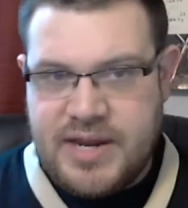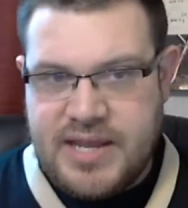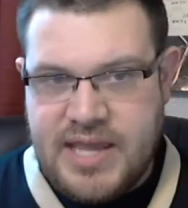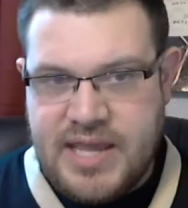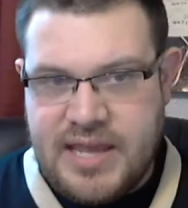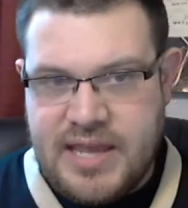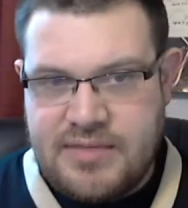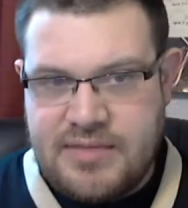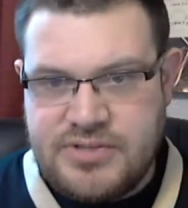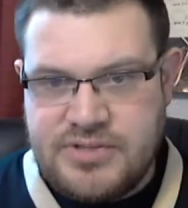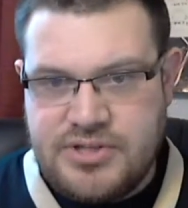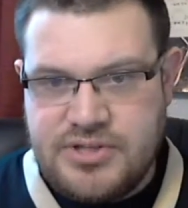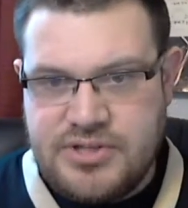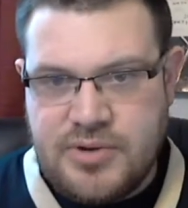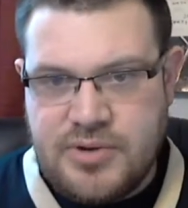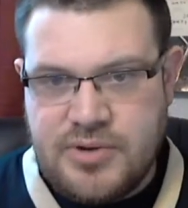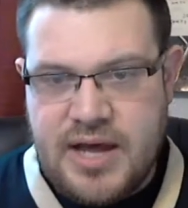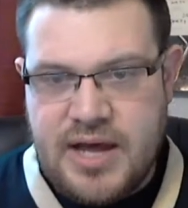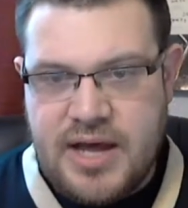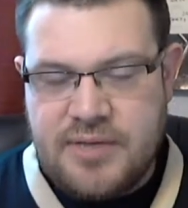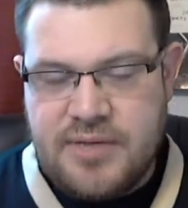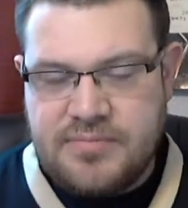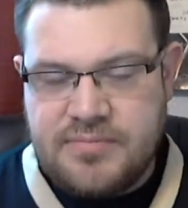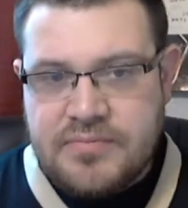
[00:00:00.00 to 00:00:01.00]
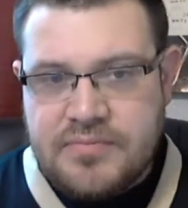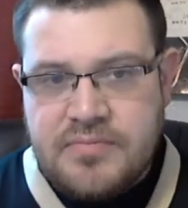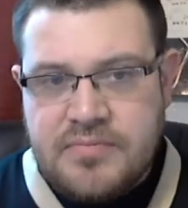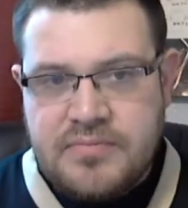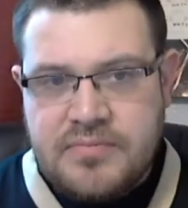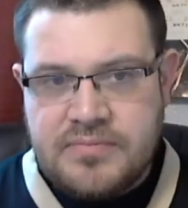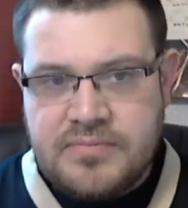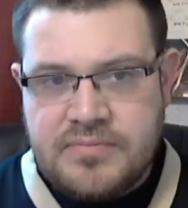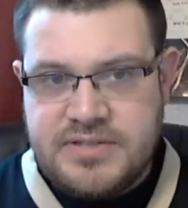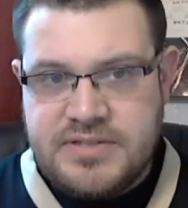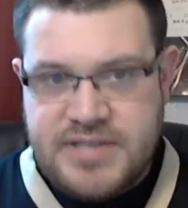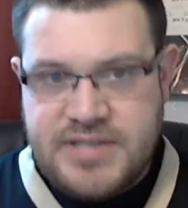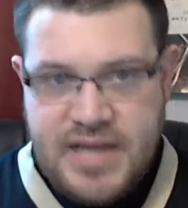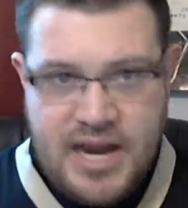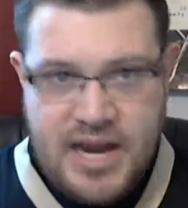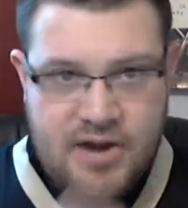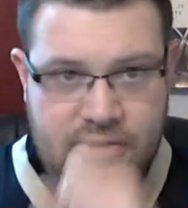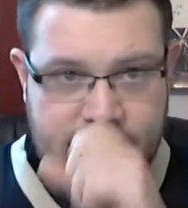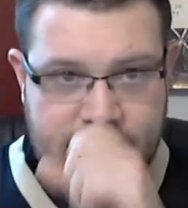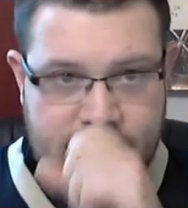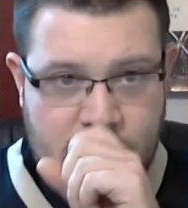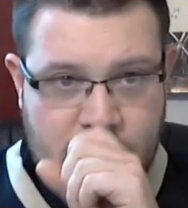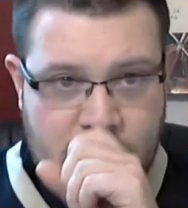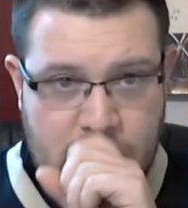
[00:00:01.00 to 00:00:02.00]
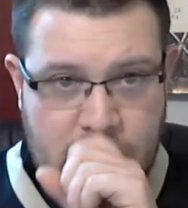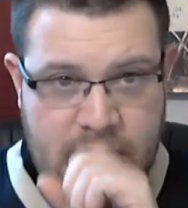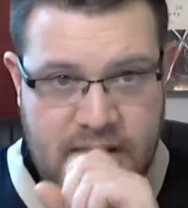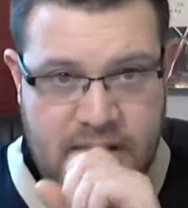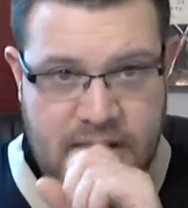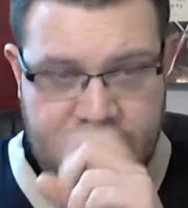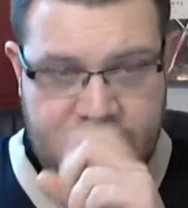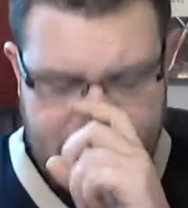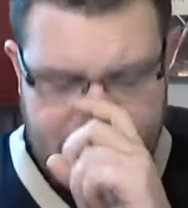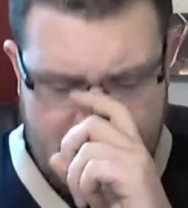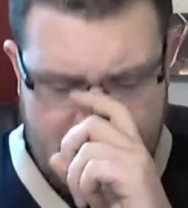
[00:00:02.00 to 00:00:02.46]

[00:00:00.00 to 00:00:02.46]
it came to Aaron Murray.